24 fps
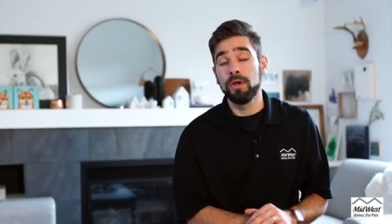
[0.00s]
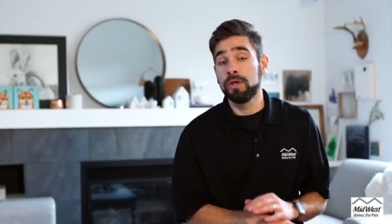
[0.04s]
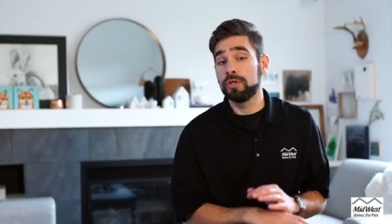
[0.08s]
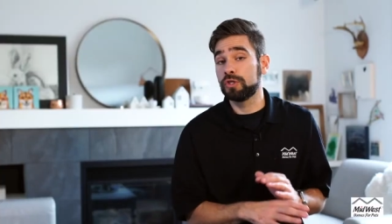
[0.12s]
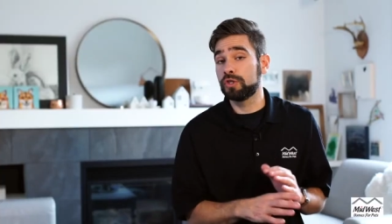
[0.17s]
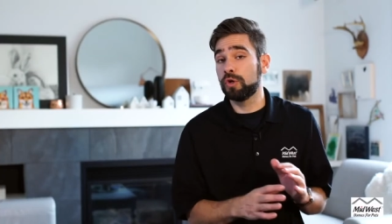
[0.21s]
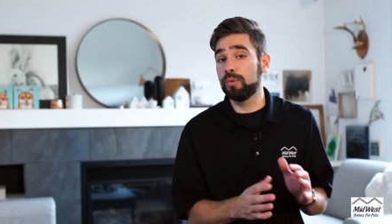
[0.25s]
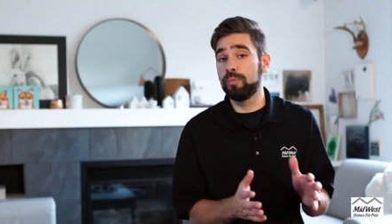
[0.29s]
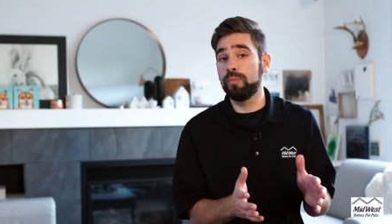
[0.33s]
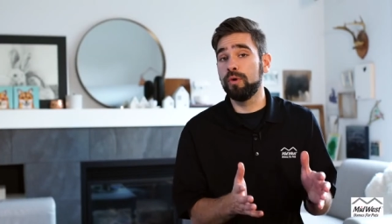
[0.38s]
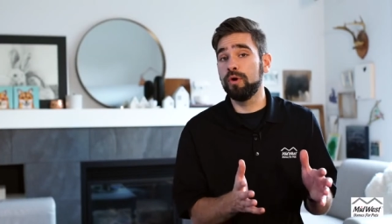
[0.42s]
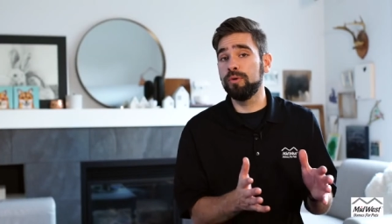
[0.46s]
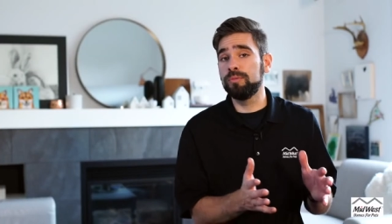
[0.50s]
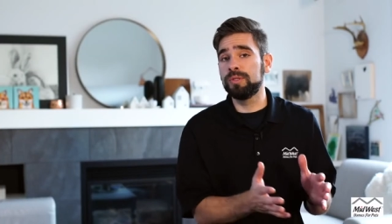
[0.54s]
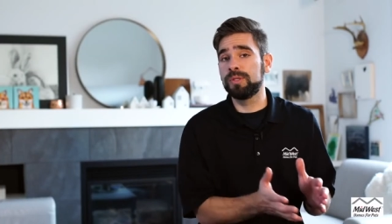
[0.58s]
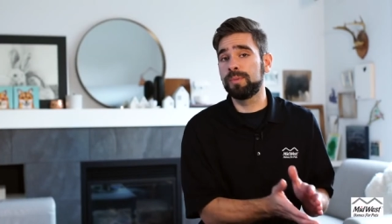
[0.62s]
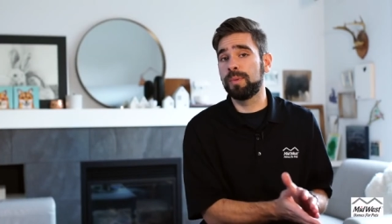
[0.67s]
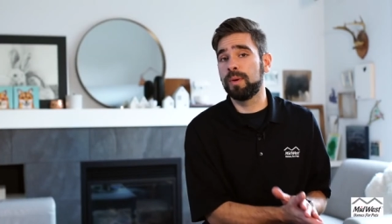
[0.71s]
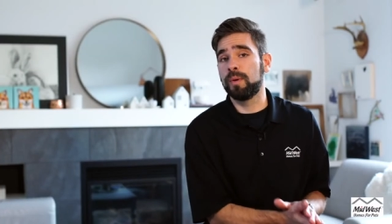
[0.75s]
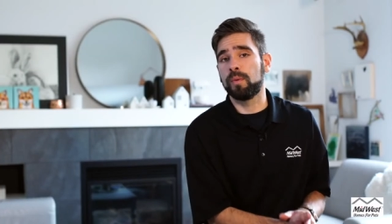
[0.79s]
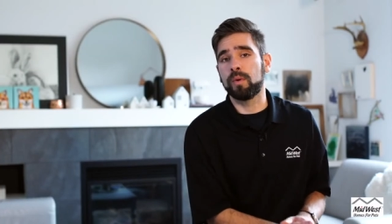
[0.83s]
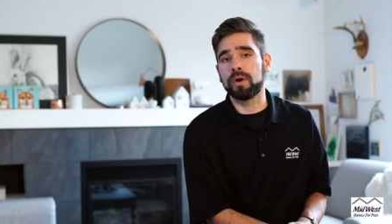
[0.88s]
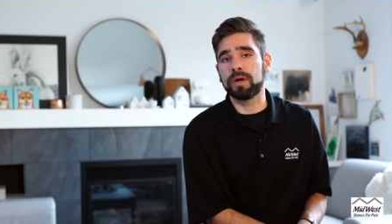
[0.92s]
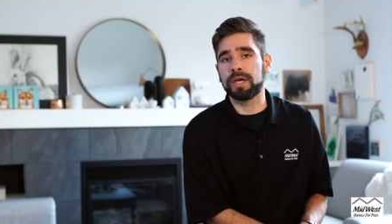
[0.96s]
So Boom's
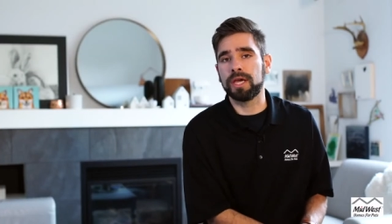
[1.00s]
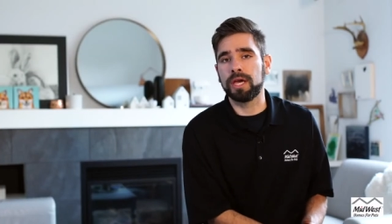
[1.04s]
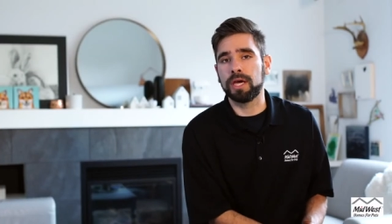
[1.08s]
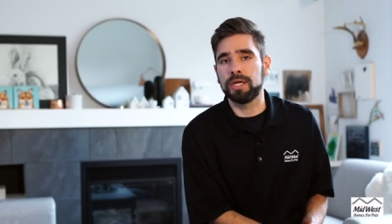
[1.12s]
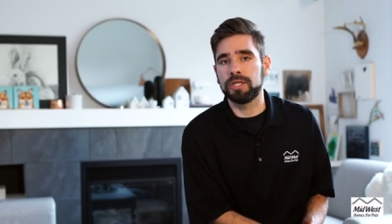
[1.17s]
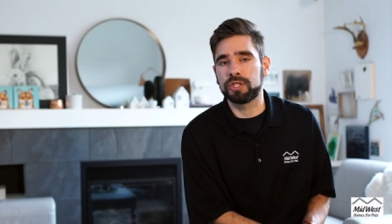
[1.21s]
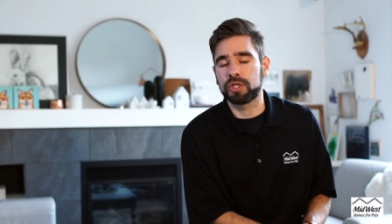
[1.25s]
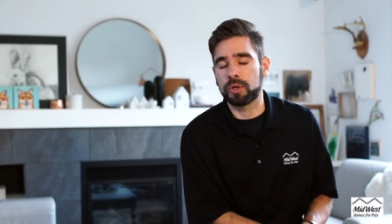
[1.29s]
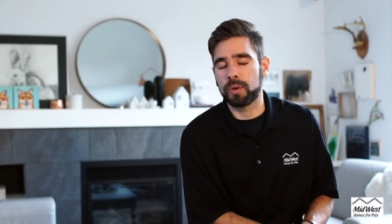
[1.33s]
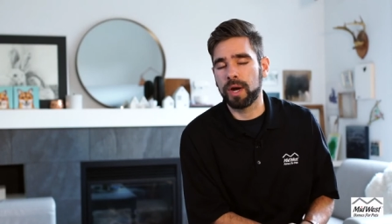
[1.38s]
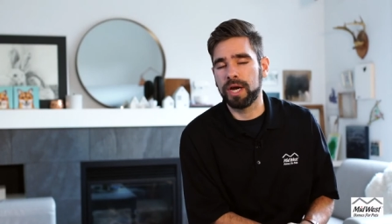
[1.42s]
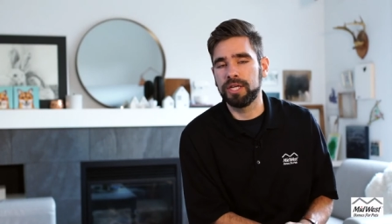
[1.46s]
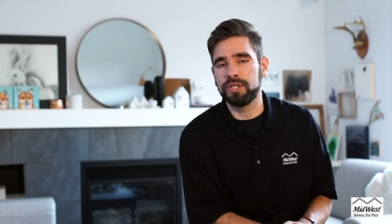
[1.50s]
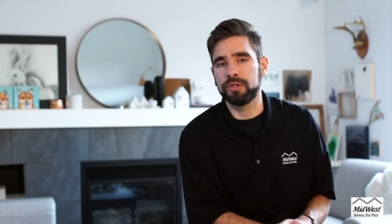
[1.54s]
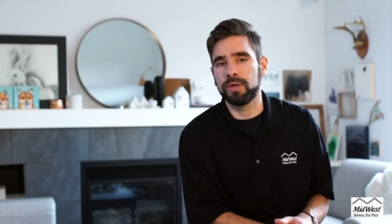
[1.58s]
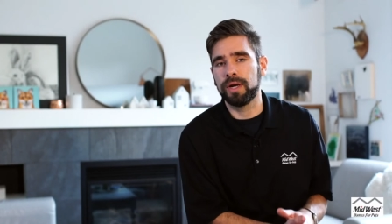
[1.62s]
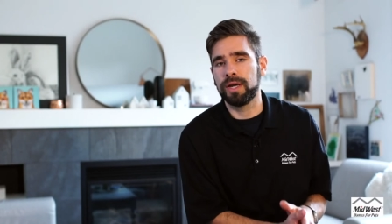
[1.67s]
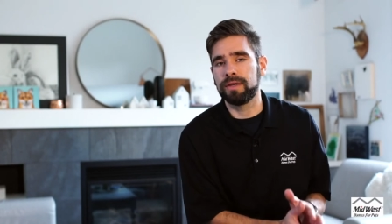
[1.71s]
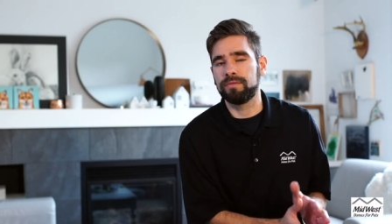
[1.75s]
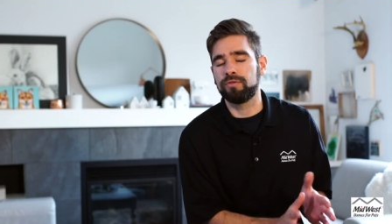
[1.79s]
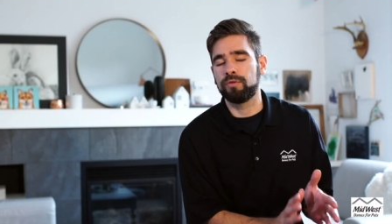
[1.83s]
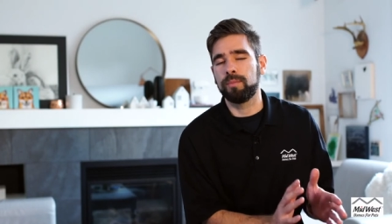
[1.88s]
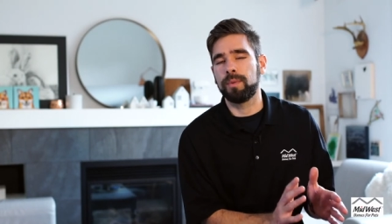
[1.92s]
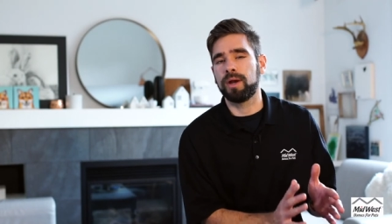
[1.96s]
been working on his crate
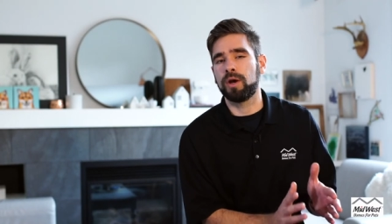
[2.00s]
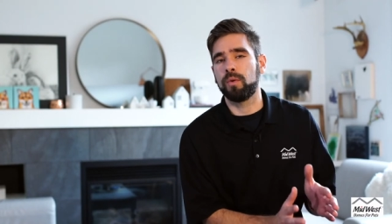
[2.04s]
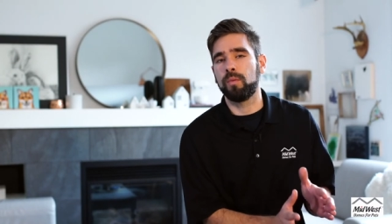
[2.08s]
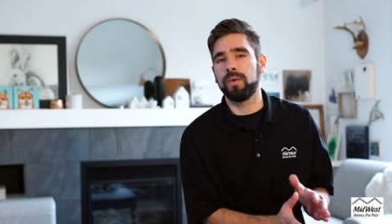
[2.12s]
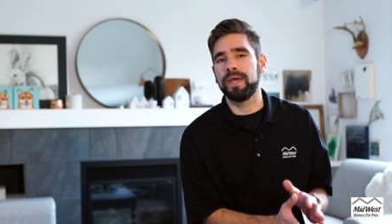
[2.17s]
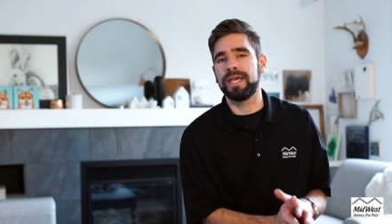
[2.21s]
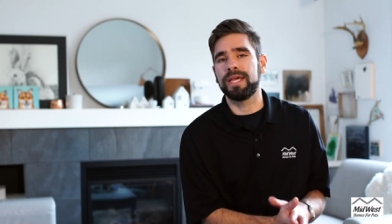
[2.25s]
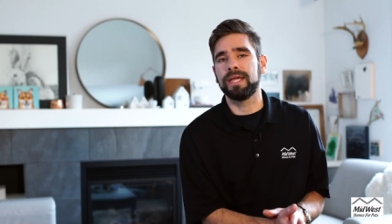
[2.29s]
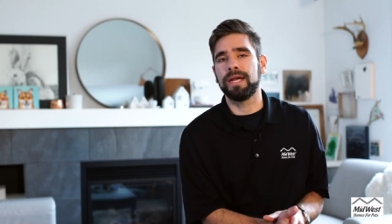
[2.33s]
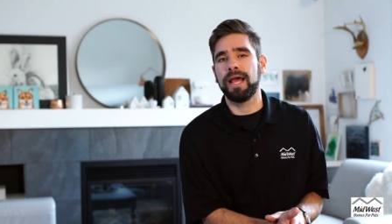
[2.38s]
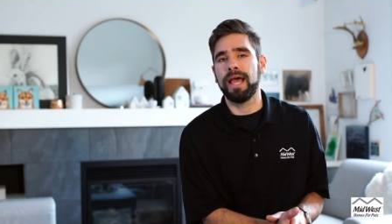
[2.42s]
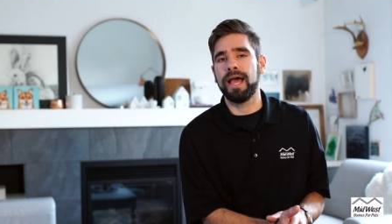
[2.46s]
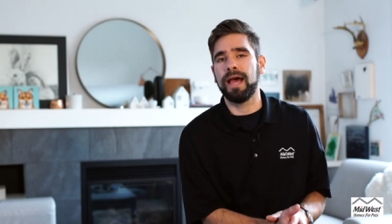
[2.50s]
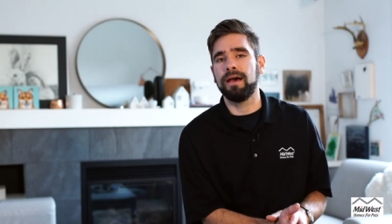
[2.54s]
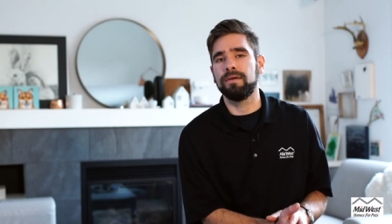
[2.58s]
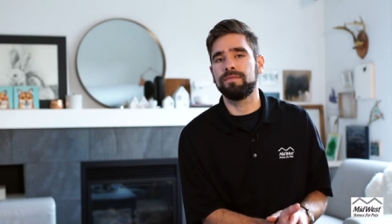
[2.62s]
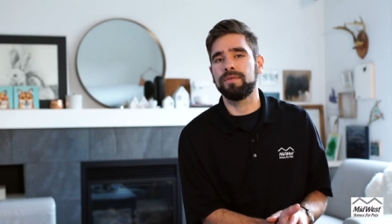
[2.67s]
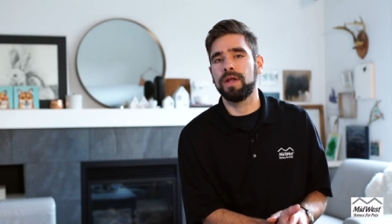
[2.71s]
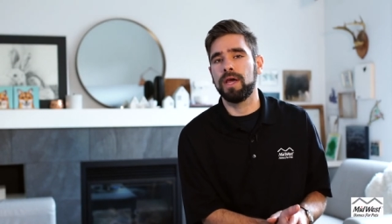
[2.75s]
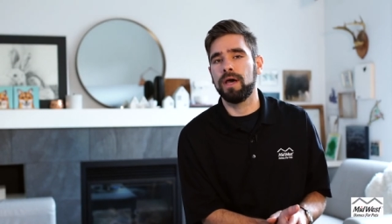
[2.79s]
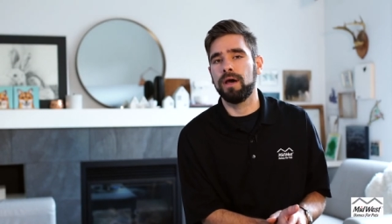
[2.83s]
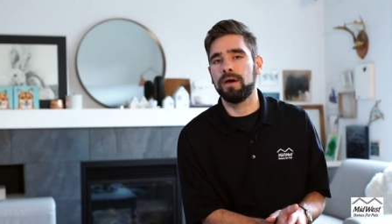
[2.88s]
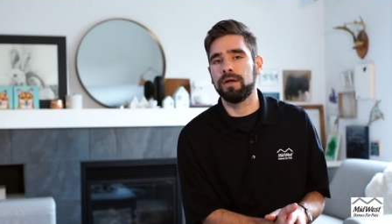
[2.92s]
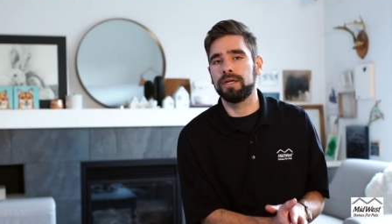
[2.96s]
training for about a week and a half
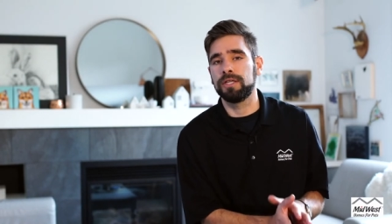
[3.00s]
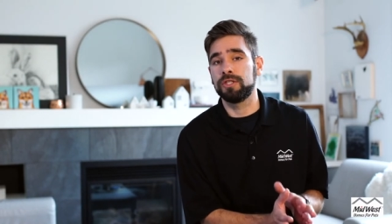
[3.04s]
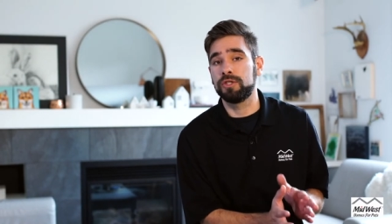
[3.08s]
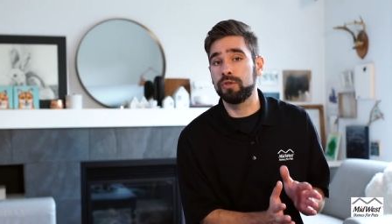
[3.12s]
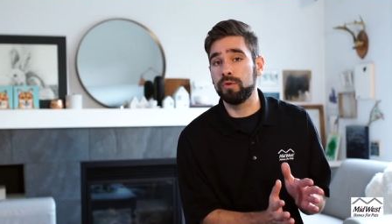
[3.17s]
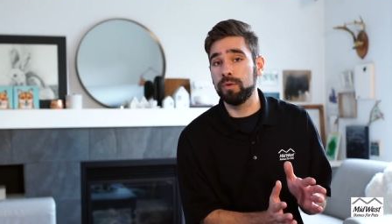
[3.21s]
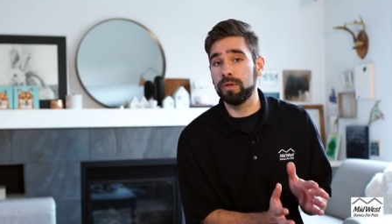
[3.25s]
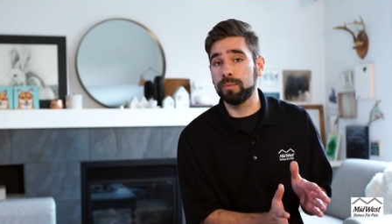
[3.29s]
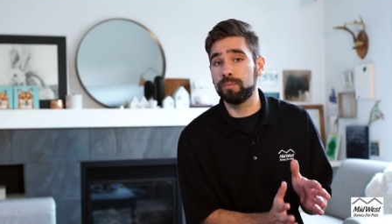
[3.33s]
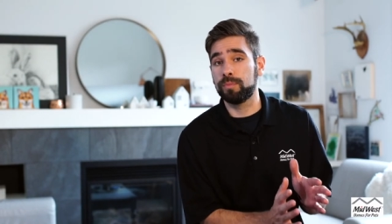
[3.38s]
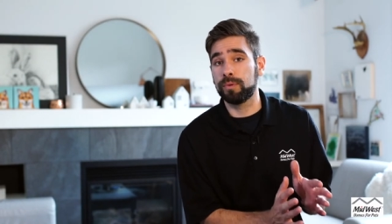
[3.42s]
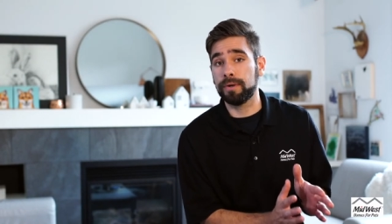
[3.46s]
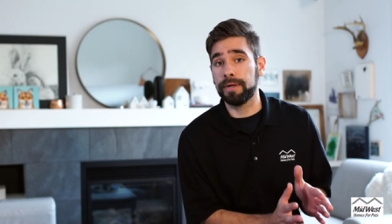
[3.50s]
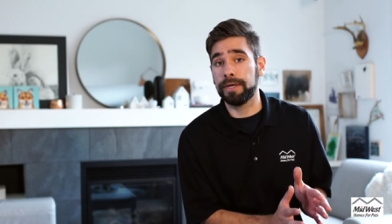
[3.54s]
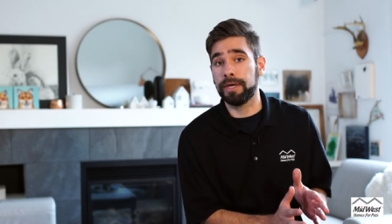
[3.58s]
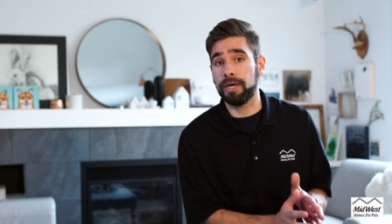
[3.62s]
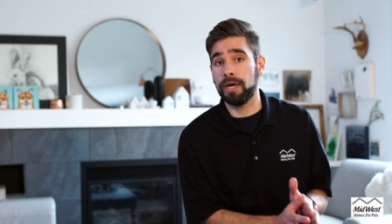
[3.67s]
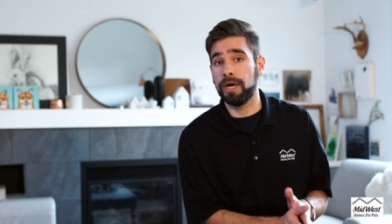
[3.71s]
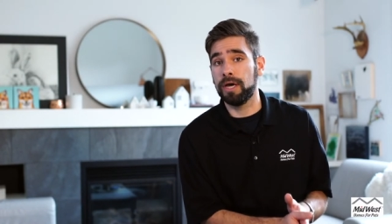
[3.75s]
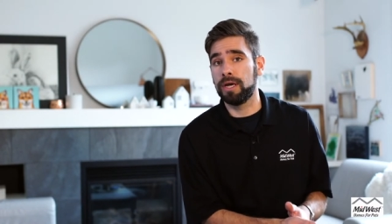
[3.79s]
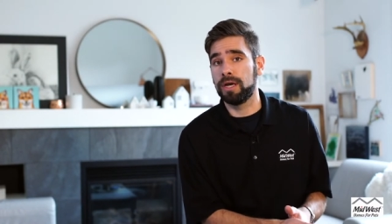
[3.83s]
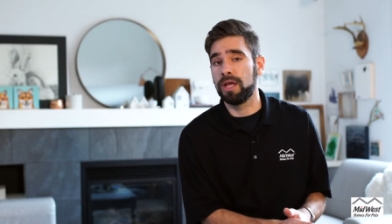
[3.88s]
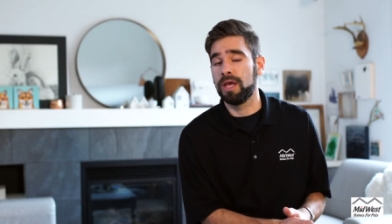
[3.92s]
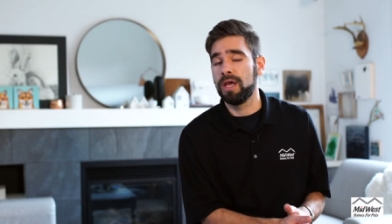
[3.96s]
now, and he's doing pretty
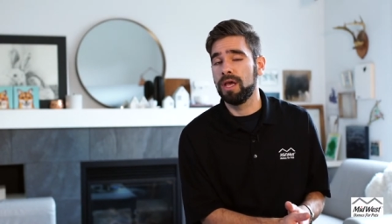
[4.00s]
good.